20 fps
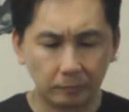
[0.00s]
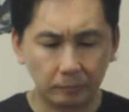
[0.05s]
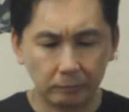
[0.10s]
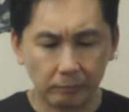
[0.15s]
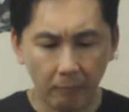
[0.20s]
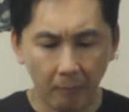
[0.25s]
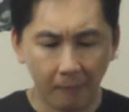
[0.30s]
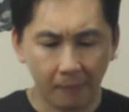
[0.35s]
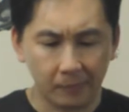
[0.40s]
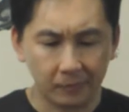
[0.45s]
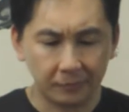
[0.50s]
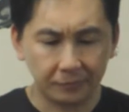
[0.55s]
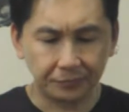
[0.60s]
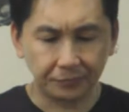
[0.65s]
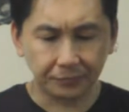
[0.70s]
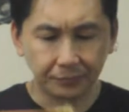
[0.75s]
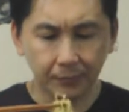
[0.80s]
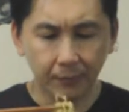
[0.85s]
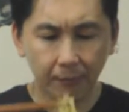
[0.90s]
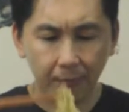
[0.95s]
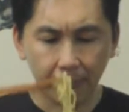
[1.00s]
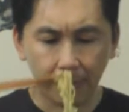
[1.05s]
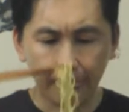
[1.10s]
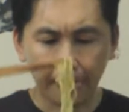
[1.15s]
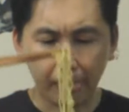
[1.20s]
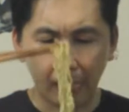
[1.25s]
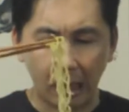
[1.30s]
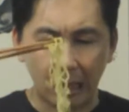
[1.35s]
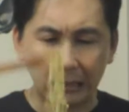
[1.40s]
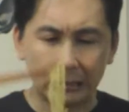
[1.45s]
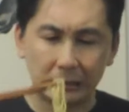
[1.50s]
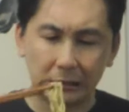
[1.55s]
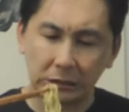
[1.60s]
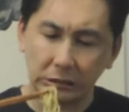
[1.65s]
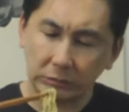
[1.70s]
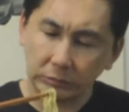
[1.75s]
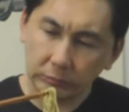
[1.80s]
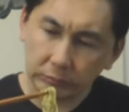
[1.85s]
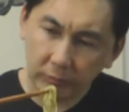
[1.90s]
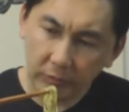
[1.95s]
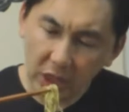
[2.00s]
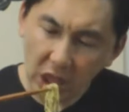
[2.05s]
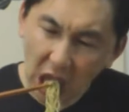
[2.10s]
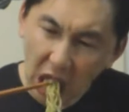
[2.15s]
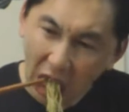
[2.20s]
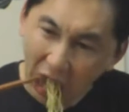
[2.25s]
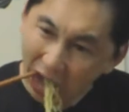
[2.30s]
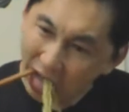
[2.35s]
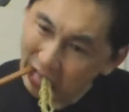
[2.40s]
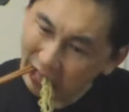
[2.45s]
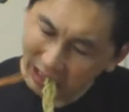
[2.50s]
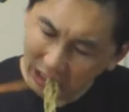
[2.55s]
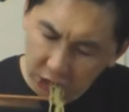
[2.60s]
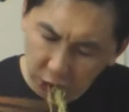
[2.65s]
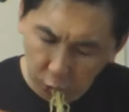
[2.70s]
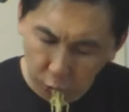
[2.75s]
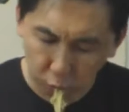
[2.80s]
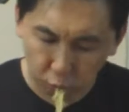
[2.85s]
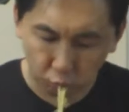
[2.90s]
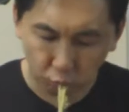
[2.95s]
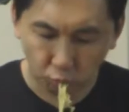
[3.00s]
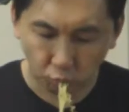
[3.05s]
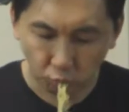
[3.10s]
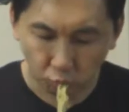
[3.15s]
The texture is good and the chewiness is just